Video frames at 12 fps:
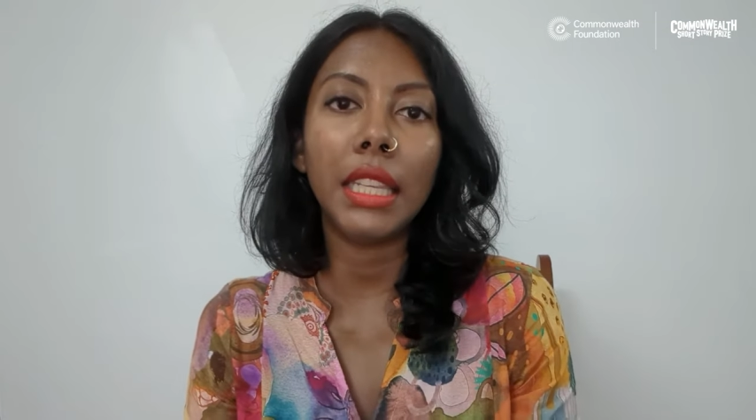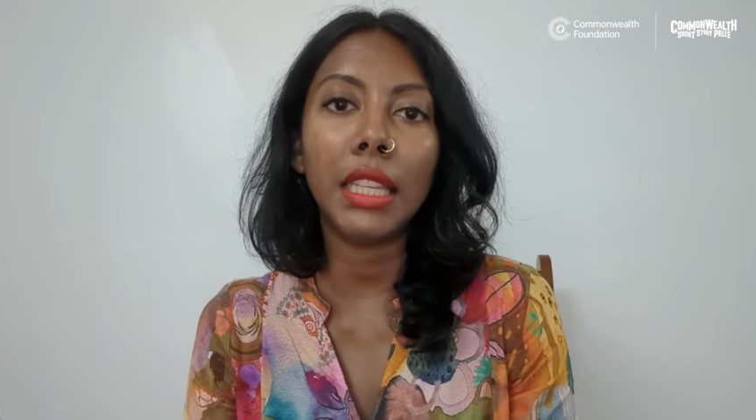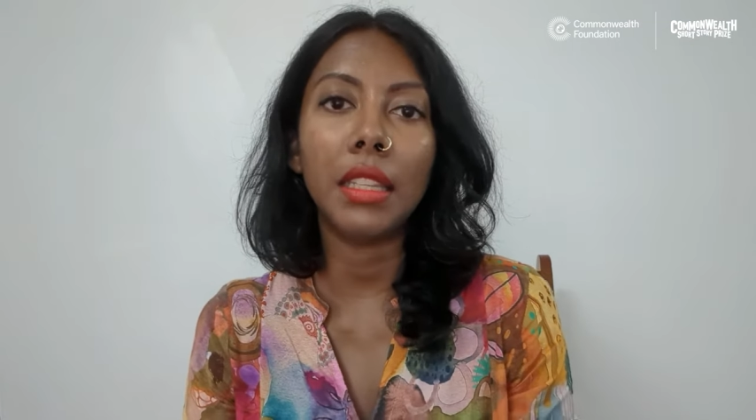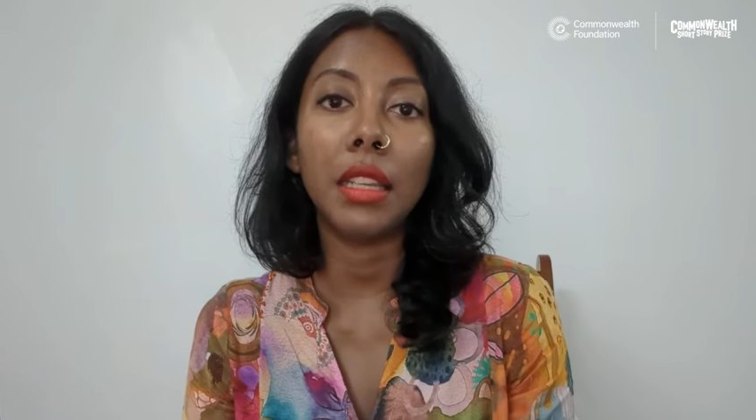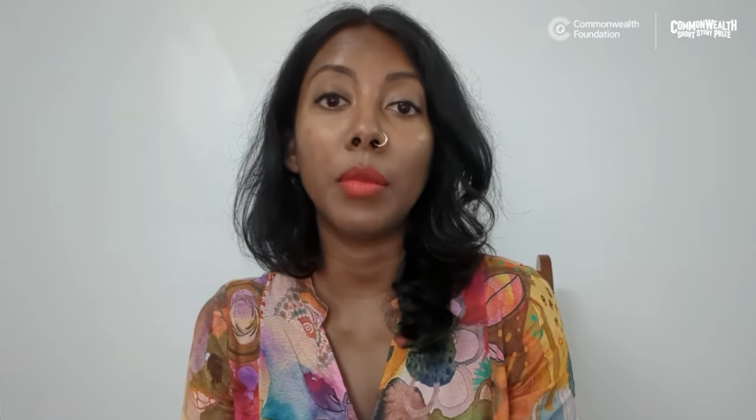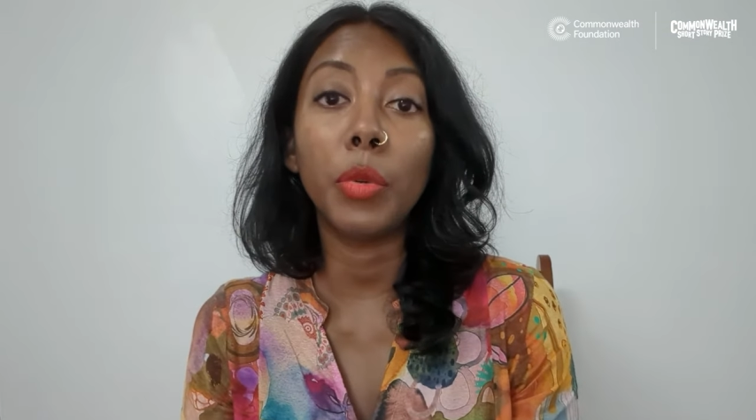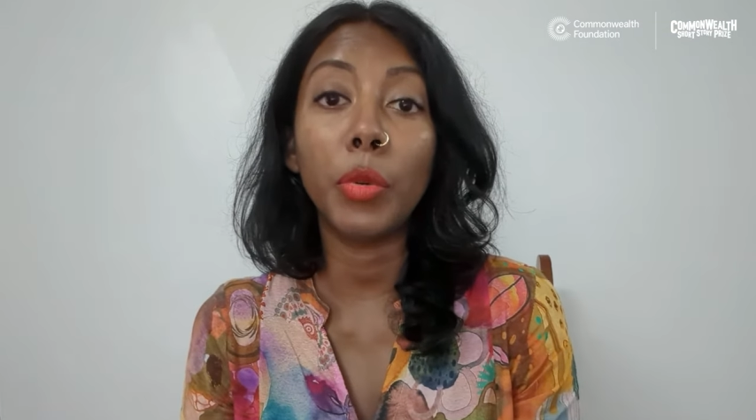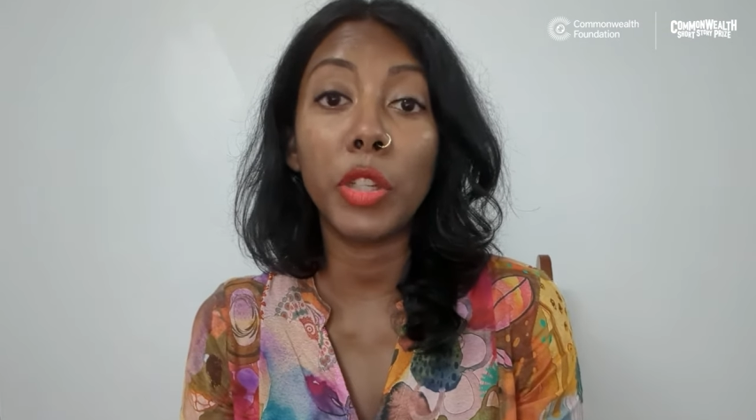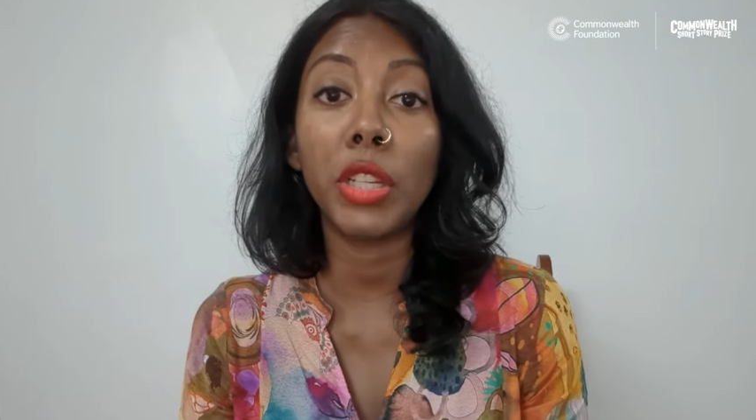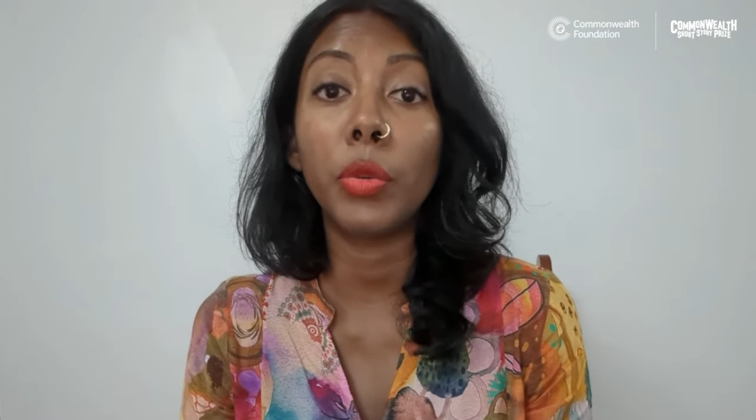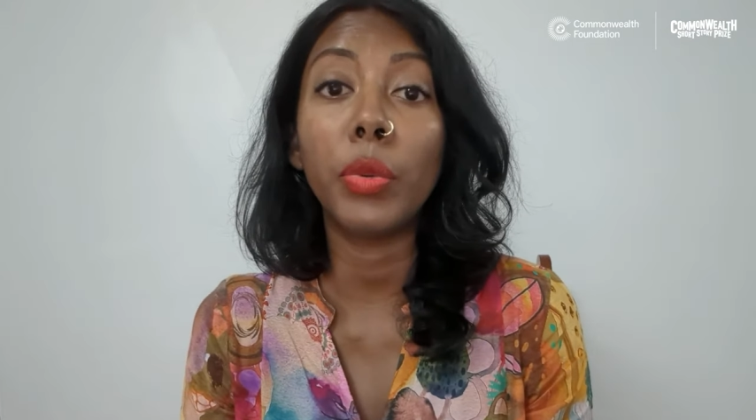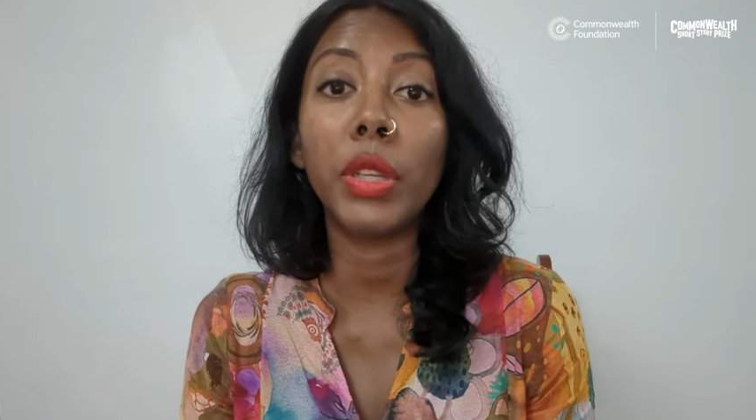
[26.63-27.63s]
in
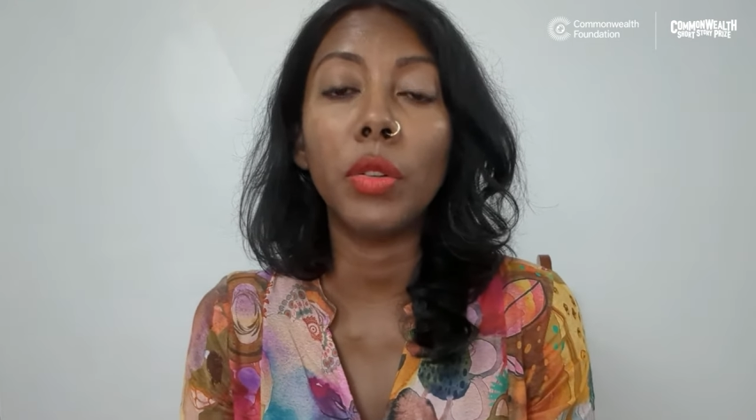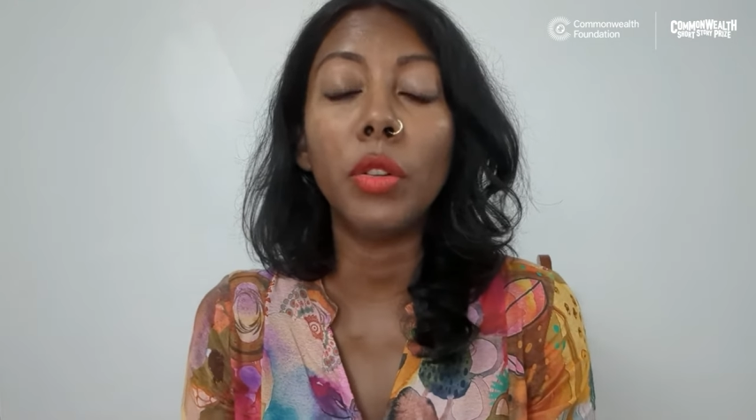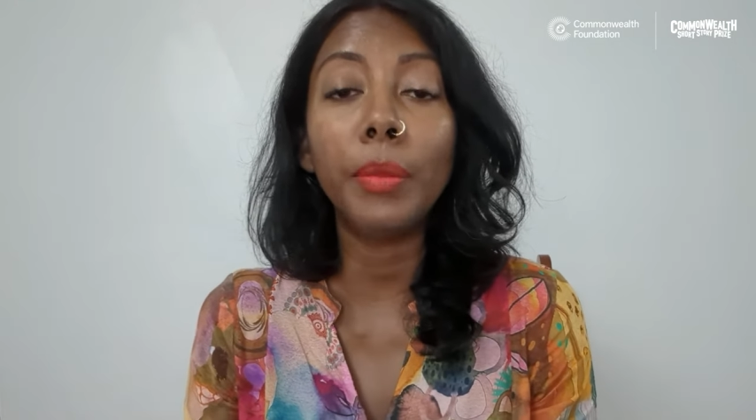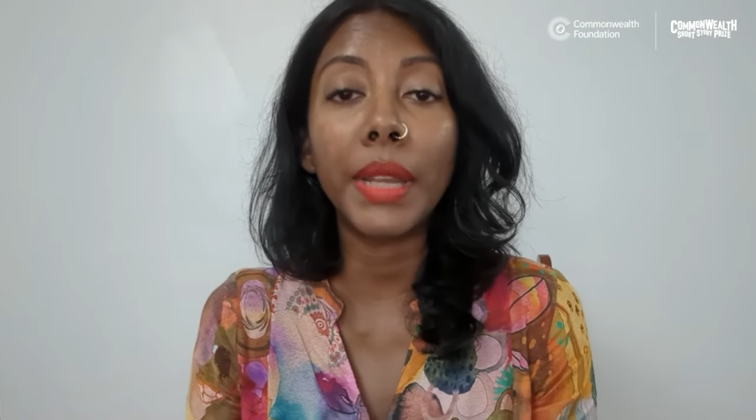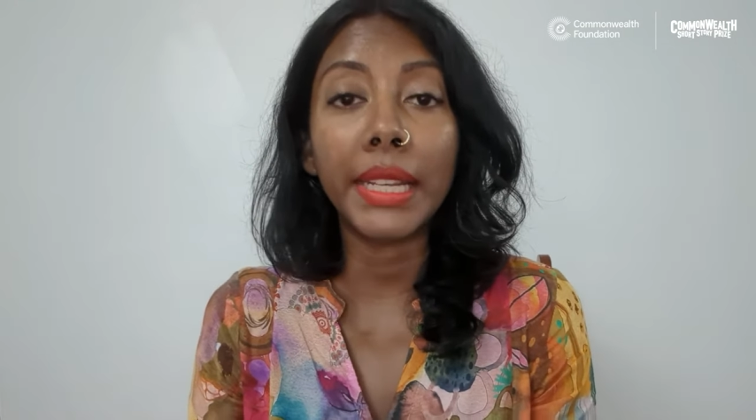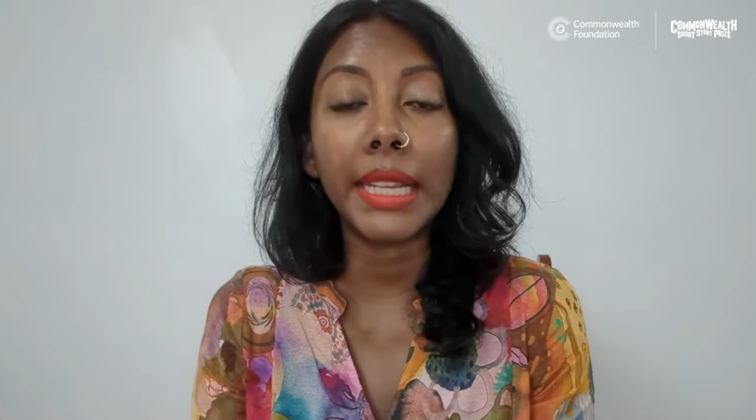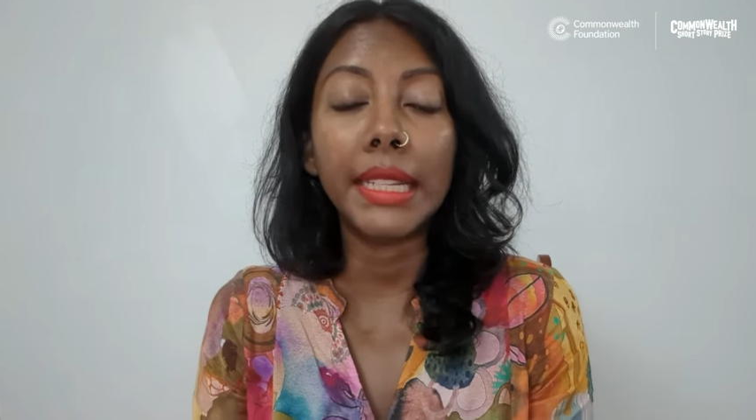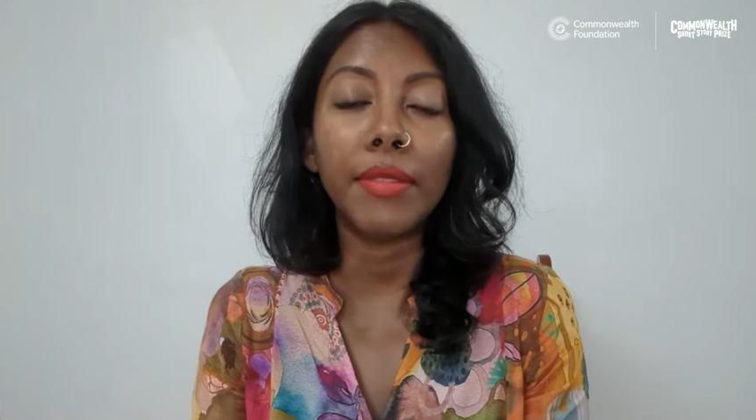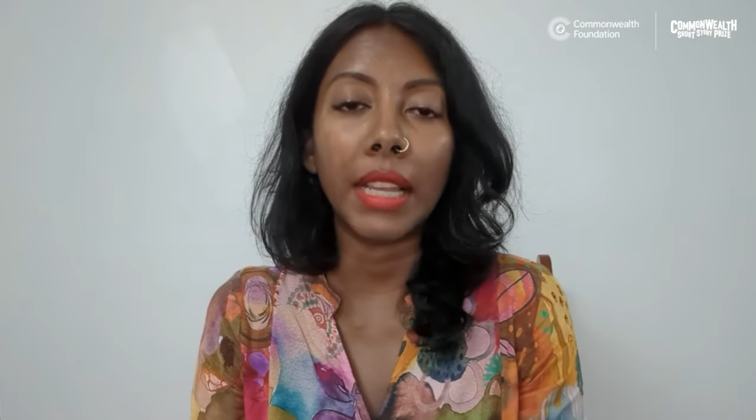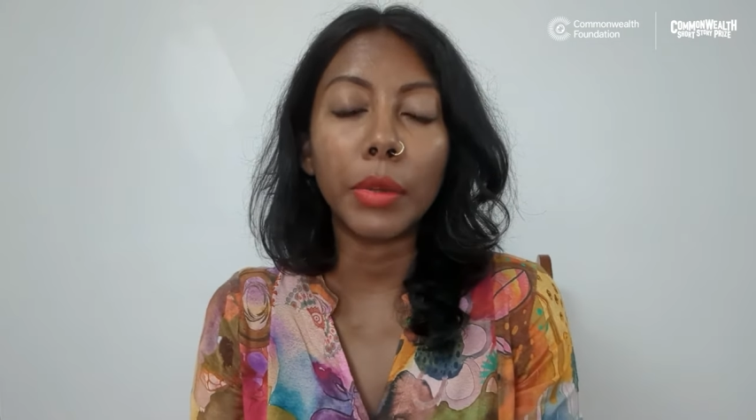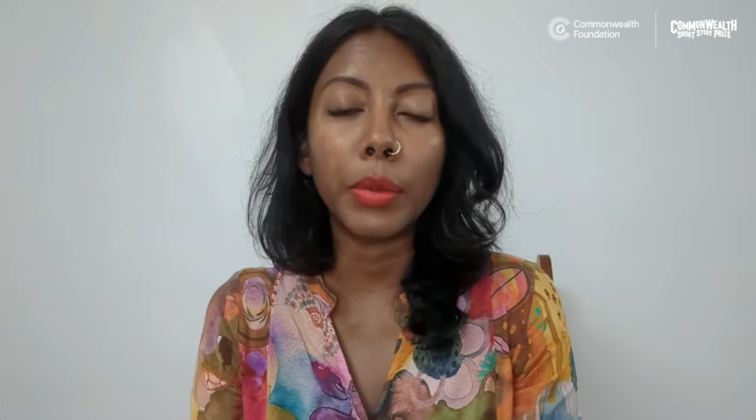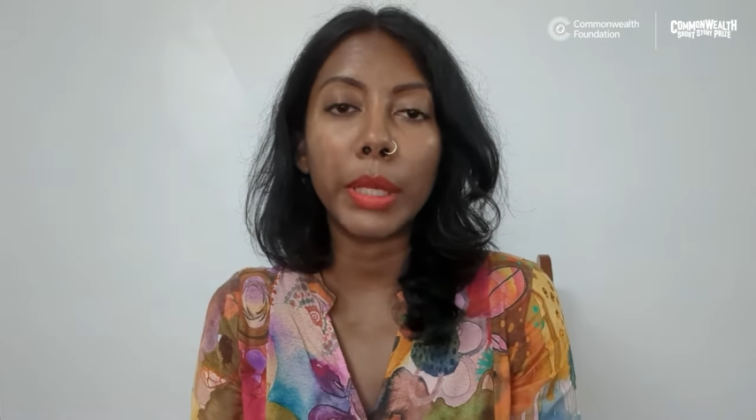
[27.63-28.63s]
Mauritian Creole, my native
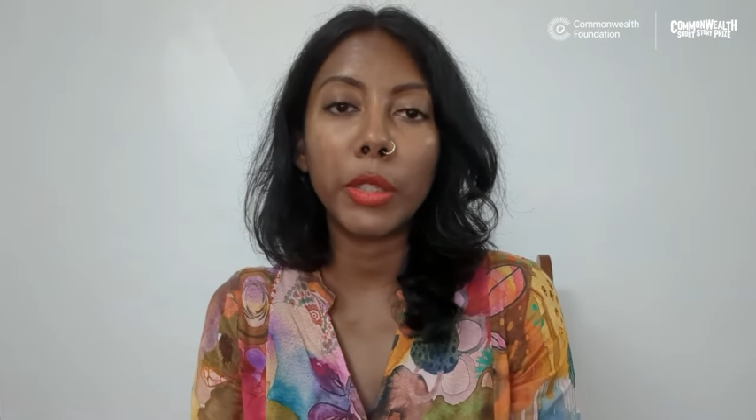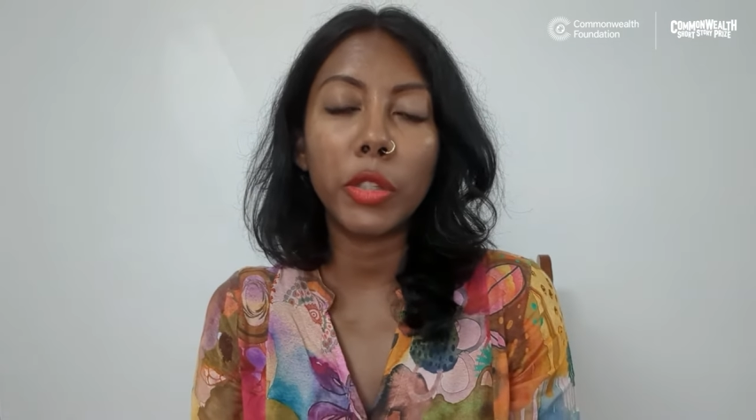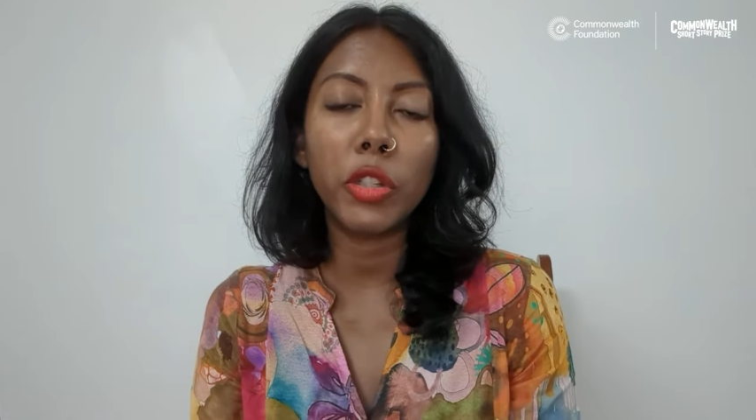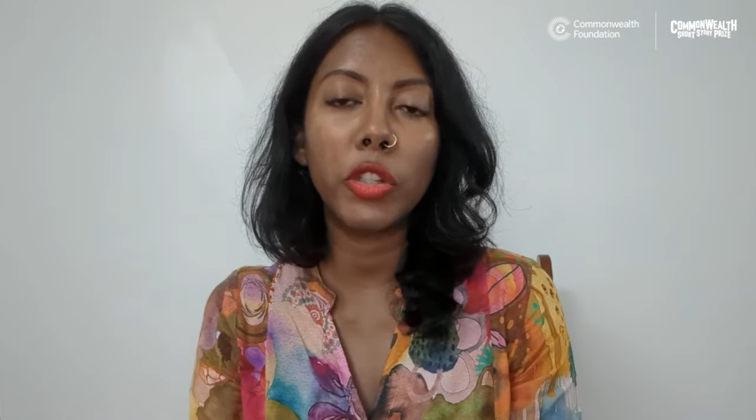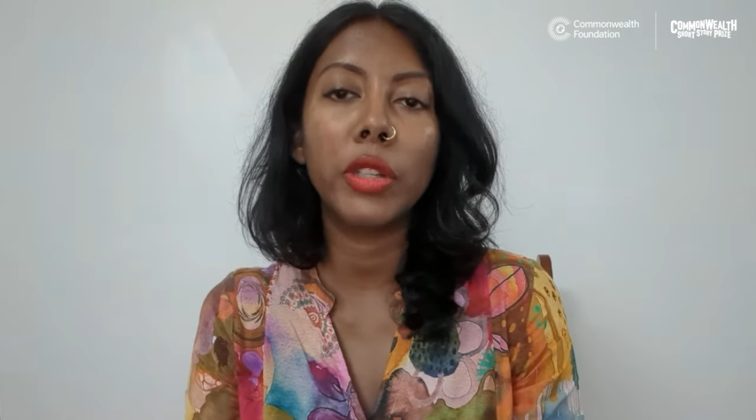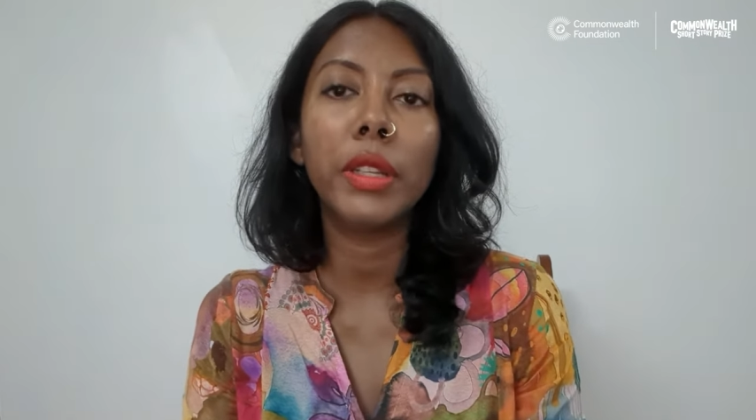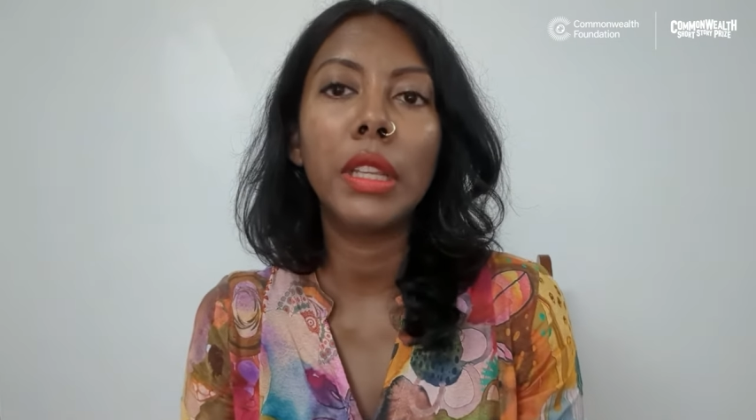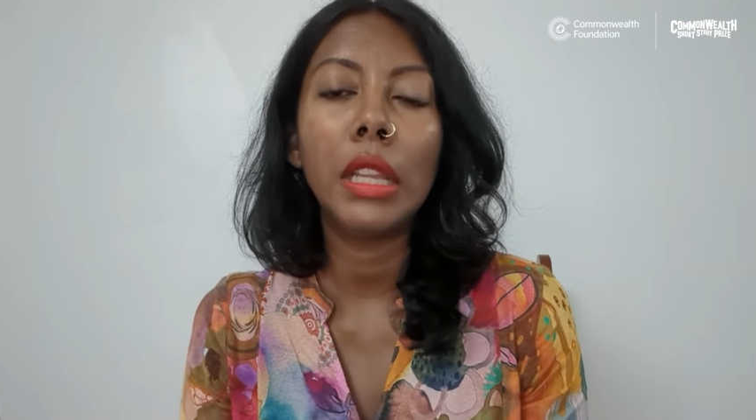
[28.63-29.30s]
language.